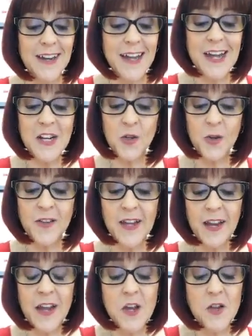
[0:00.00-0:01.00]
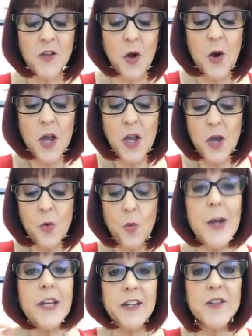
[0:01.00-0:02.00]
Interesting. So
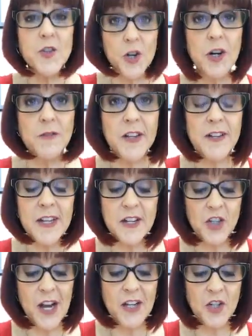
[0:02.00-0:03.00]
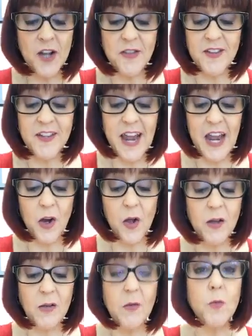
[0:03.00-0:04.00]
we deserve to see a change on the
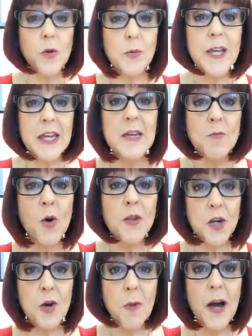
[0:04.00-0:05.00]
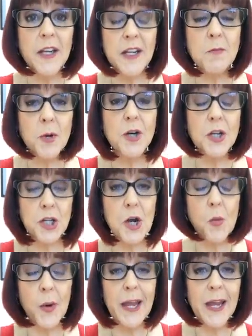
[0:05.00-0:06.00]
scale when we eat more than our body can burn,
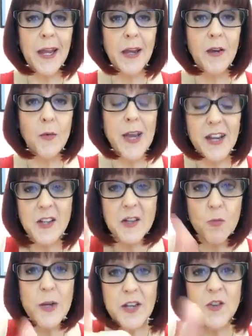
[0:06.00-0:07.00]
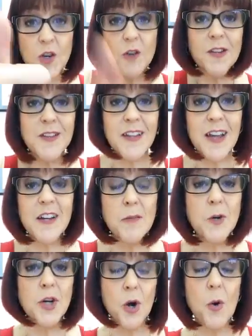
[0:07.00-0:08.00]
don't we? We deserve to see that
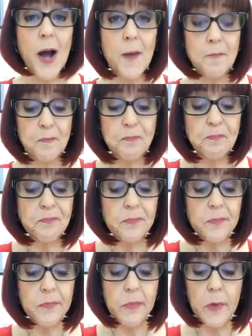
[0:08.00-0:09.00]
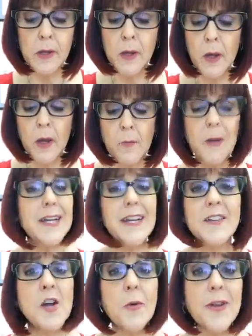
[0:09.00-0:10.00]
number go up. But it
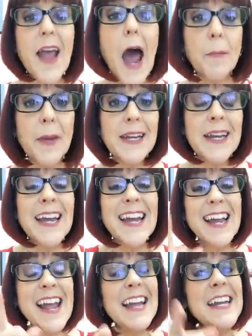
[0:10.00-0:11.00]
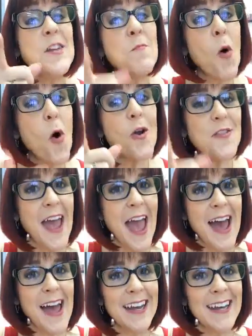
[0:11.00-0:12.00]
doesn't always happen any more
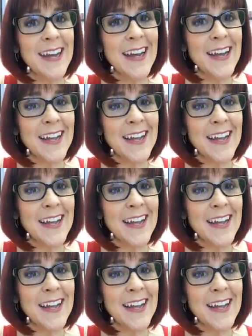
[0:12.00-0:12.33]
than